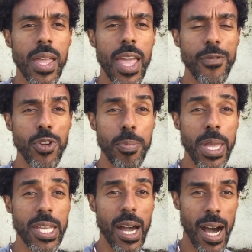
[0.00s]
if you're
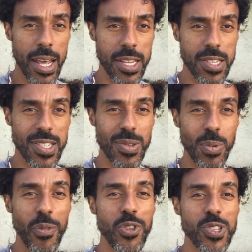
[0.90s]
being honest
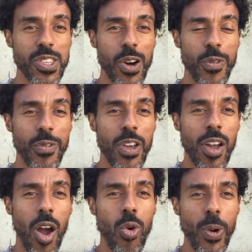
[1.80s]
with yourself
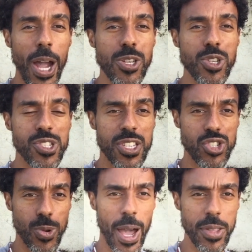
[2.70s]
around your
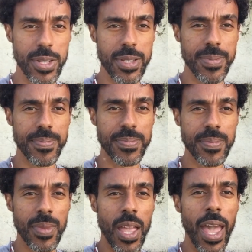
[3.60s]
sensuality
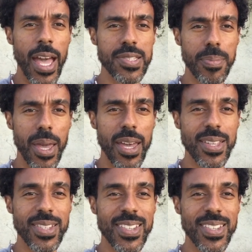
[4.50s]
as a man.